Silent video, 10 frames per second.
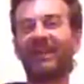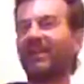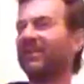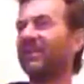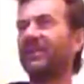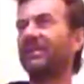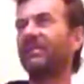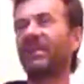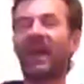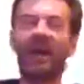This has
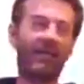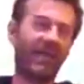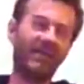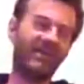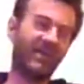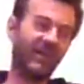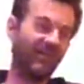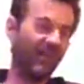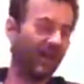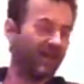been happening very
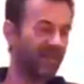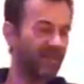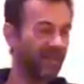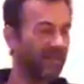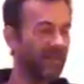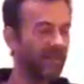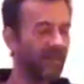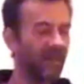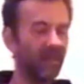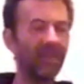fast.
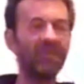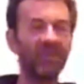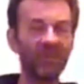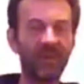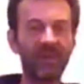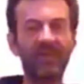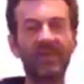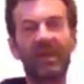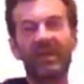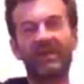Like, we've been doing this at the
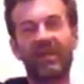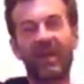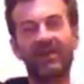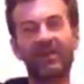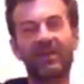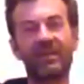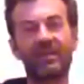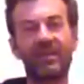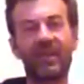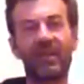pace of actually,
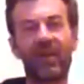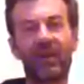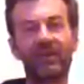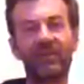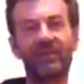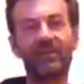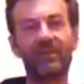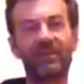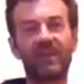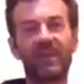you know, how
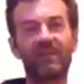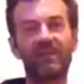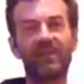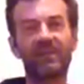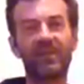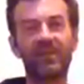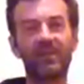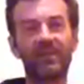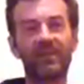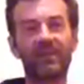television is
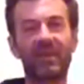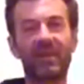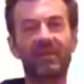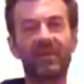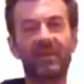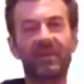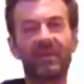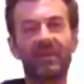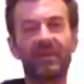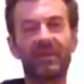produced sometimes.
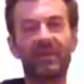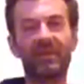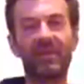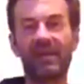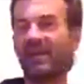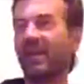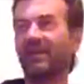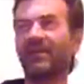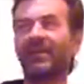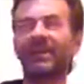Like,
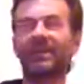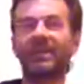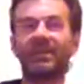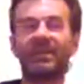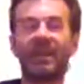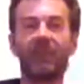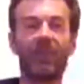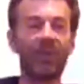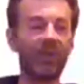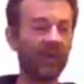television exists anymore.